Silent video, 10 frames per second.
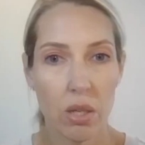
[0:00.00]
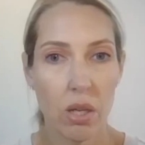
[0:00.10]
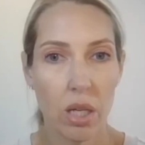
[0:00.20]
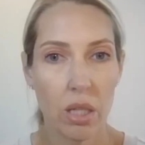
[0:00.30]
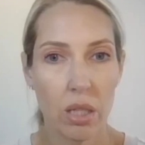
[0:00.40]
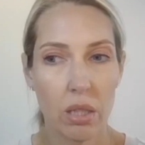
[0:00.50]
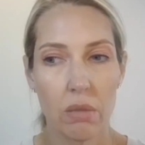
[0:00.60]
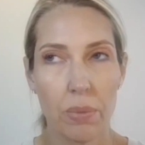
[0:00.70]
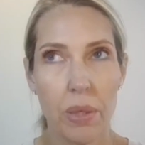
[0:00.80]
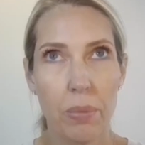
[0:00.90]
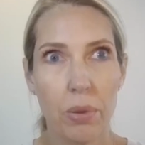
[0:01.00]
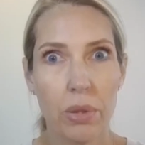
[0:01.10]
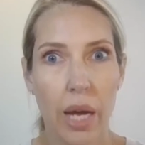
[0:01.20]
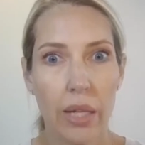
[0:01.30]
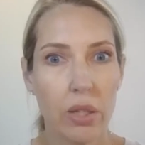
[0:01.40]
on people
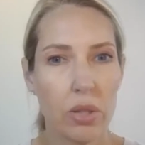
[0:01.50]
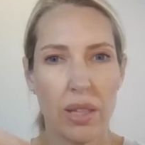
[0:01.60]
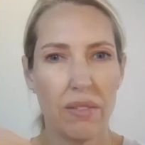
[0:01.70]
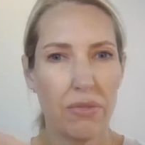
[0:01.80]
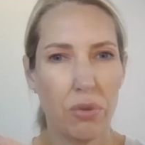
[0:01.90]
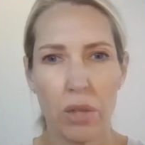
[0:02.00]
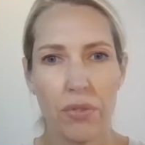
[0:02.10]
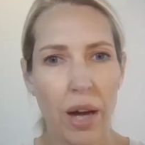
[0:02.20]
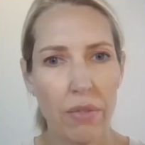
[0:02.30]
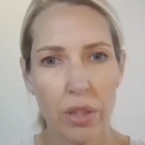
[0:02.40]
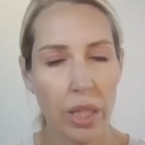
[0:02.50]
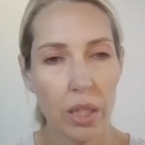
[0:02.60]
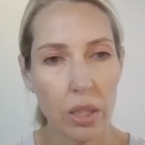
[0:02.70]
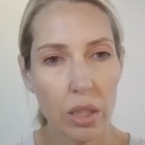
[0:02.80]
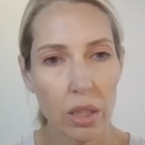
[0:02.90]
diagnosed, I think 45 or
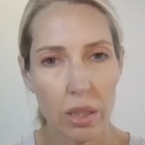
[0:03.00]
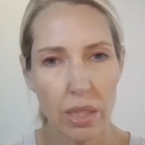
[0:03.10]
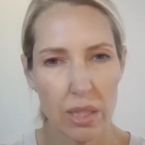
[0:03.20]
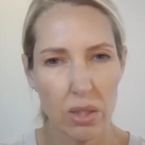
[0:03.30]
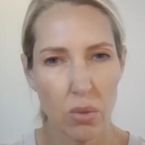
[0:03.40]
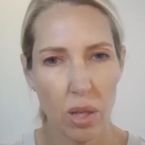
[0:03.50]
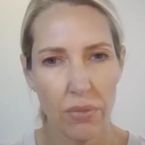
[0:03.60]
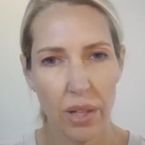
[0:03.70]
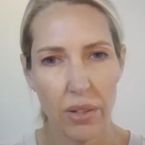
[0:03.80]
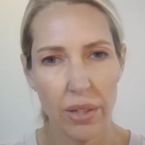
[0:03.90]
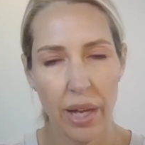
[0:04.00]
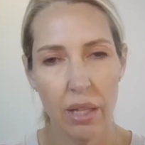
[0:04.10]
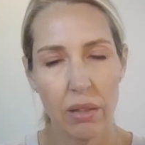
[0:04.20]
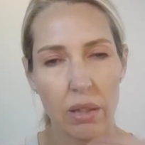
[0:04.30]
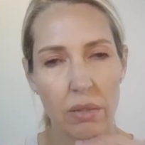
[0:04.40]
younger, because I still qualified in
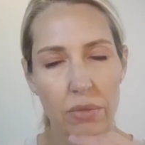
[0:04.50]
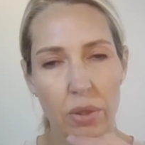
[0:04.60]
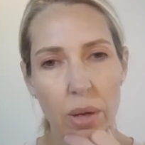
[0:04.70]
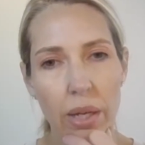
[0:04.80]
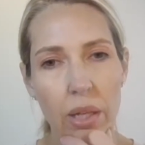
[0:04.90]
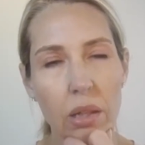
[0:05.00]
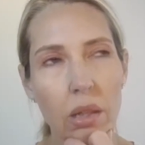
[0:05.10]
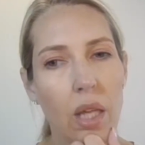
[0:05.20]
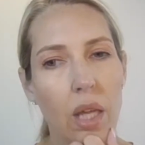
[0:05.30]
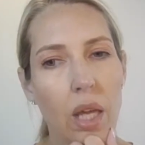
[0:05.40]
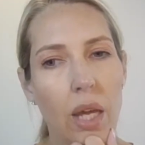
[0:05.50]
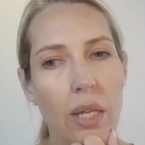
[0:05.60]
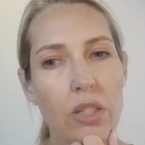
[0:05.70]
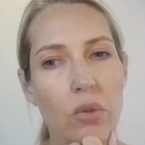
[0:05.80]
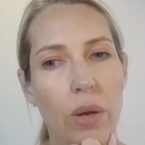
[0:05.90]
that for a while.
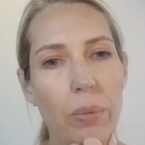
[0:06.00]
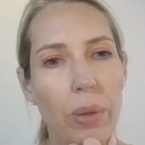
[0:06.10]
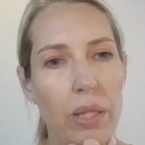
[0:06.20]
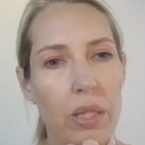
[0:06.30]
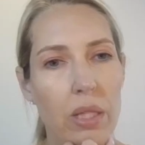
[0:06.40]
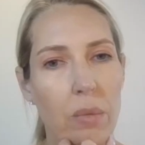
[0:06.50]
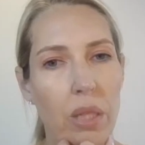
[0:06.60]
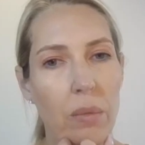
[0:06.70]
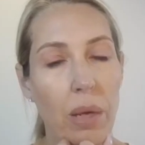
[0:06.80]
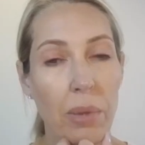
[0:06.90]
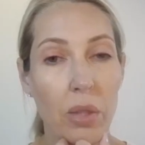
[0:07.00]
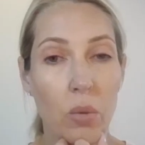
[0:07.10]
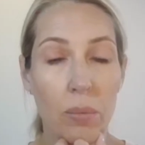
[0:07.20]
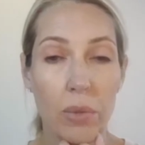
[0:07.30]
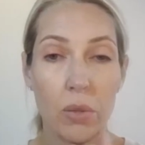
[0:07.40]
And it's a great place to meet. Maybe
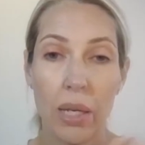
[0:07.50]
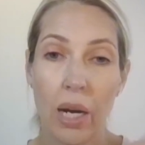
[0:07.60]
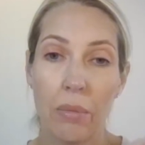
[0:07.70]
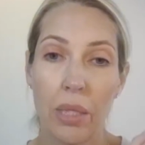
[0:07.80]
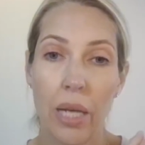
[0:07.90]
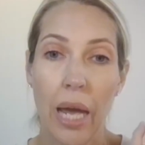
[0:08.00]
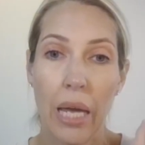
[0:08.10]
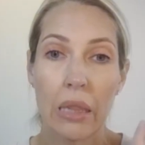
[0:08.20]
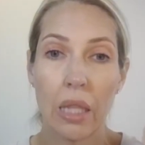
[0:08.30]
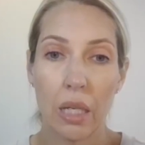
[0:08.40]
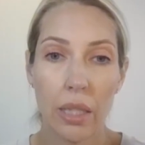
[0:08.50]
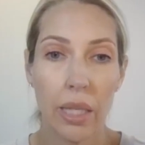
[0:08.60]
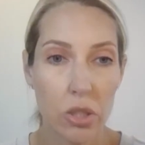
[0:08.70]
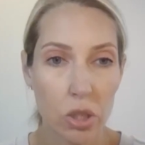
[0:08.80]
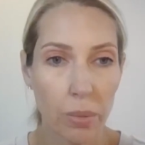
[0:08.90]
you may not meet a lung
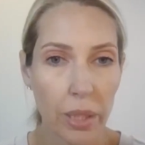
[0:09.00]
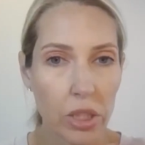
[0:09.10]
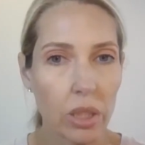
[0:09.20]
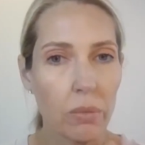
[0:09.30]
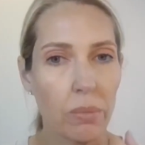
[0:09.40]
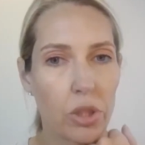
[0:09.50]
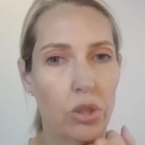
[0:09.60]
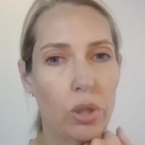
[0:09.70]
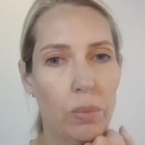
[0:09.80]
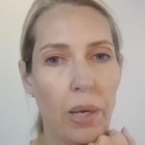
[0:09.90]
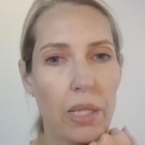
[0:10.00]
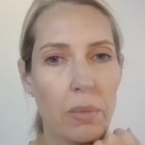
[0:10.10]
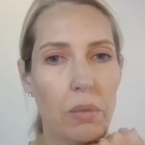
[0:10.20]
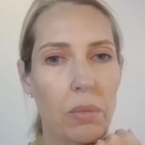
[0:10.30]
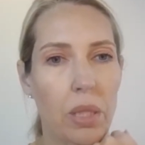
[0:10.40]
cancer patient, but you could
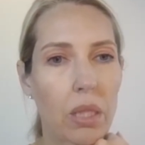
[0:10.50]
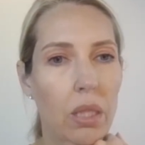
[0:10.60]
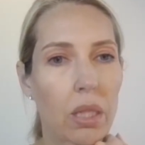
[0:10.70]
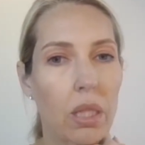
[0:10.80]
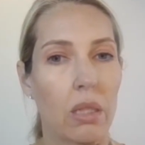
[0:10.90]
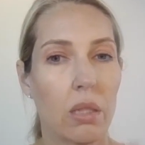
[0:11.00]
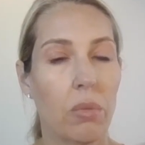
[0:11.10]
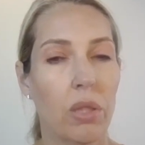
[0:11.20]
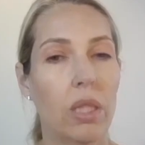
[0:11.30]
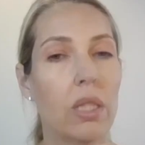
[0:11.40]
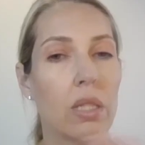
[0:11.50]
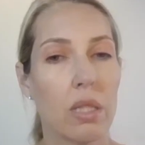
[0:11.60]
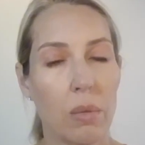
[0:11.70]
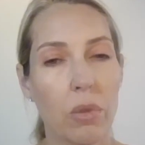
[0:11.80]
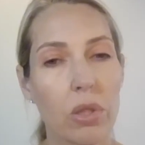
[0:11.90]
possibly meet someone in a
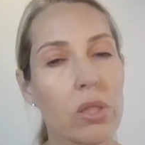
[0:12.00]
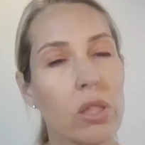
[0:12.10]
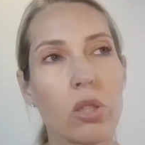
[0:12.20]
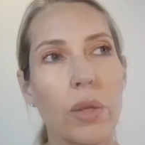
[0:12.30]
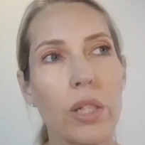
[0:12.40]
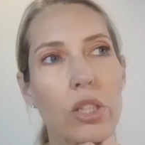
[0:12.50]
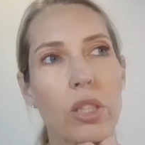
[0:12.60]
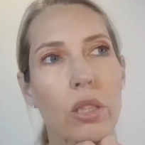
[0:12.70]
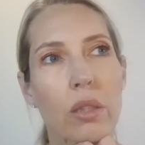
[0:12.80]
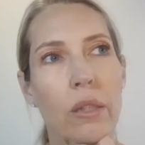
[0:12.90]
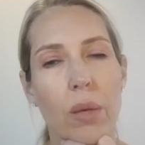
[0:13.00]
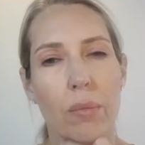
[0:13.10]
similar situation. But